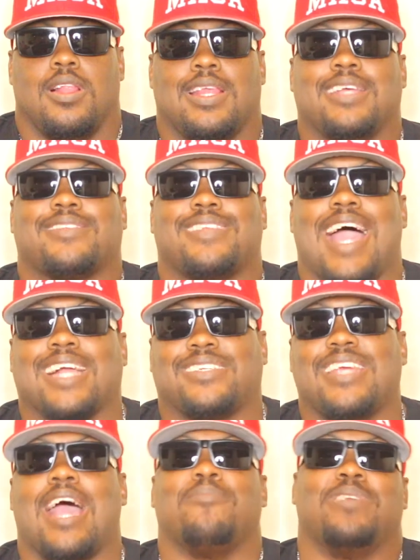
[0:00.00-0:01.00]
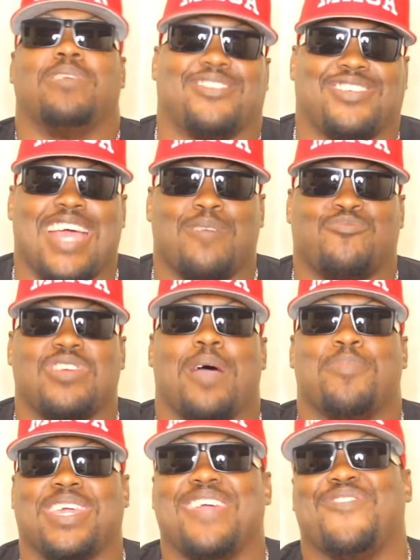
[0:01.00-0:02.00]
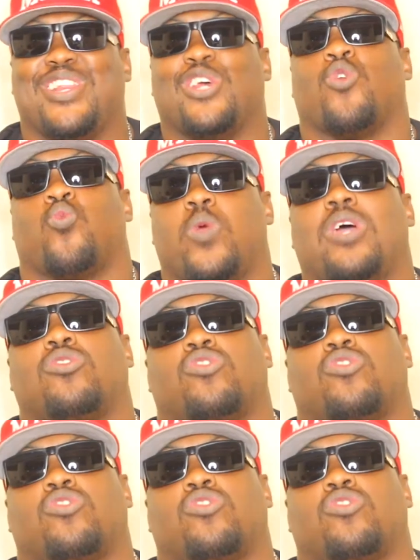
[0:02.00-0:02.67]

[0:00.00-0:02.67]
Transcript: Let's talk shop, let's chop and give a little real